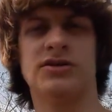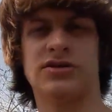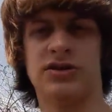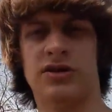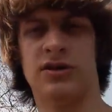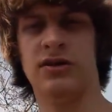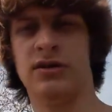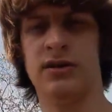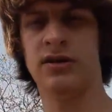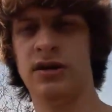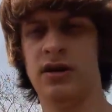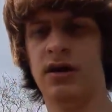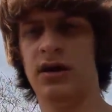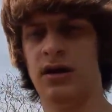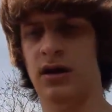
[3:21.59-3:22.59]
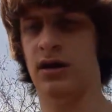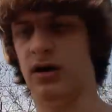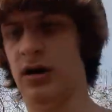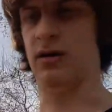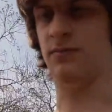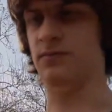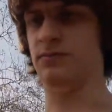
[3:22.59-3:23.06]
So
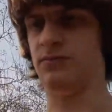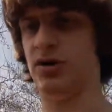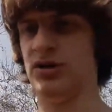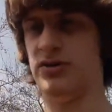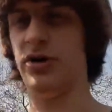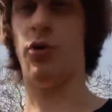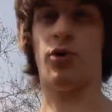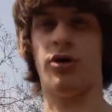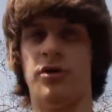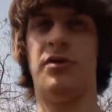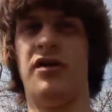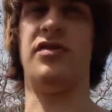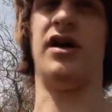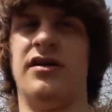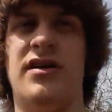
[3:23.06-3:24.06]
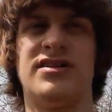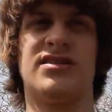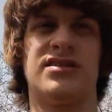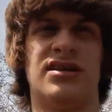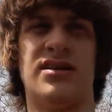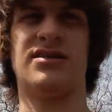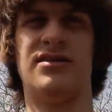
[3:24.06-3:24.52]
um, but don't worry about that.
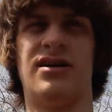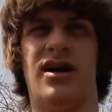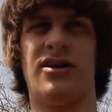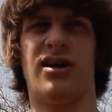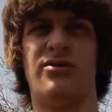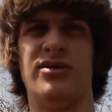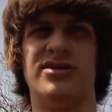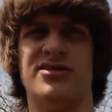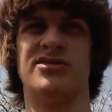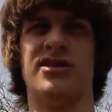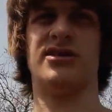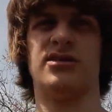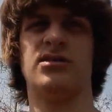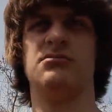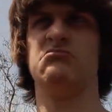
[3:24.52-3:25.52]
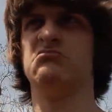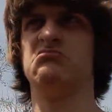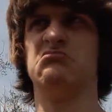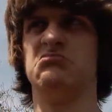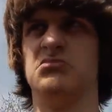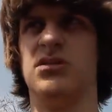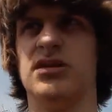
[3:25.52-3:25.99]
That's like not coming until like
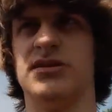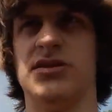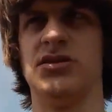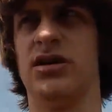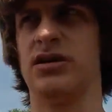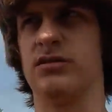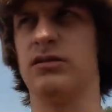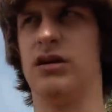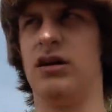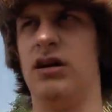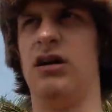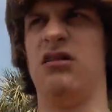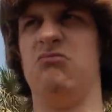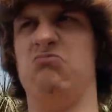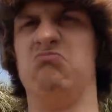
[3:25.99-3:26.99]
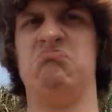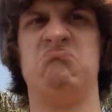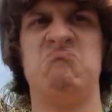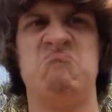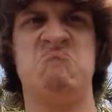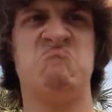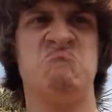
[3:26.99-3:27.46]
until like um,
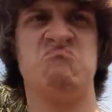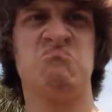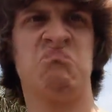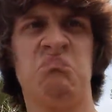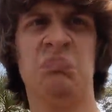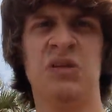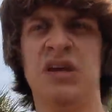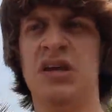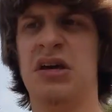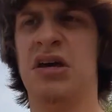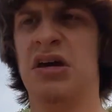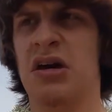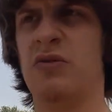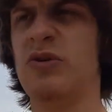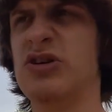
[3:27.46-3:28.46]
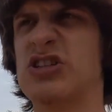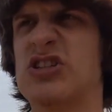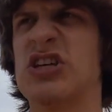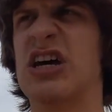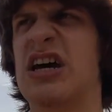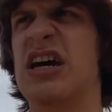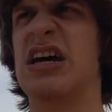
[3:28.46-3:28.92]
what do you
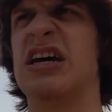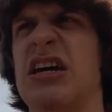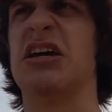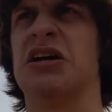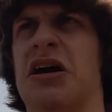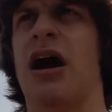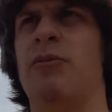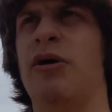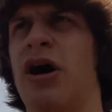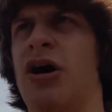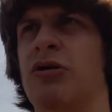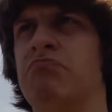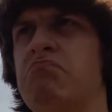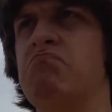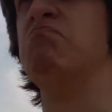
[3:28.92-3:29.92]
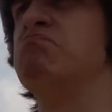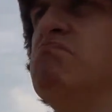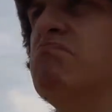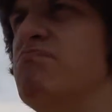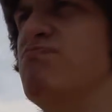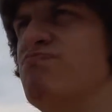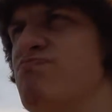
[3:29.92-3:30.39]
say about
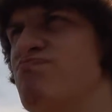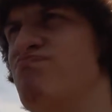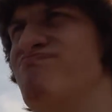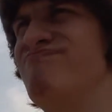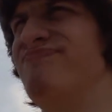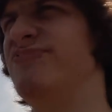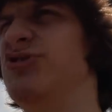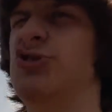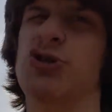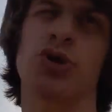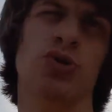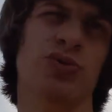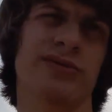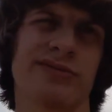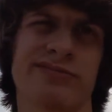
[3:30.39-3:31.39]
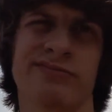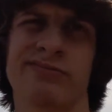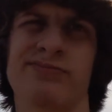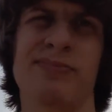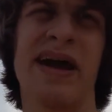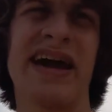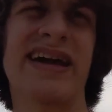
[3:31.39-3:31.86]
mm, June,
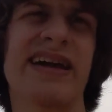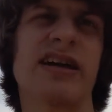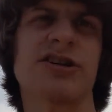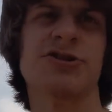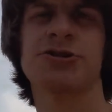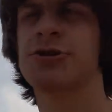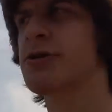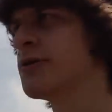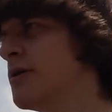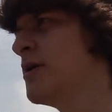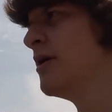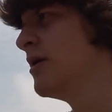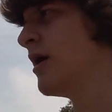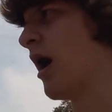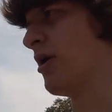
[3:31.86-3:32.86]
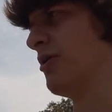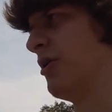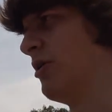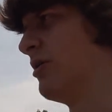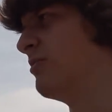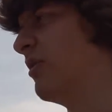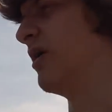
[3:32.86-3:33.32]
May-ish? I don't know.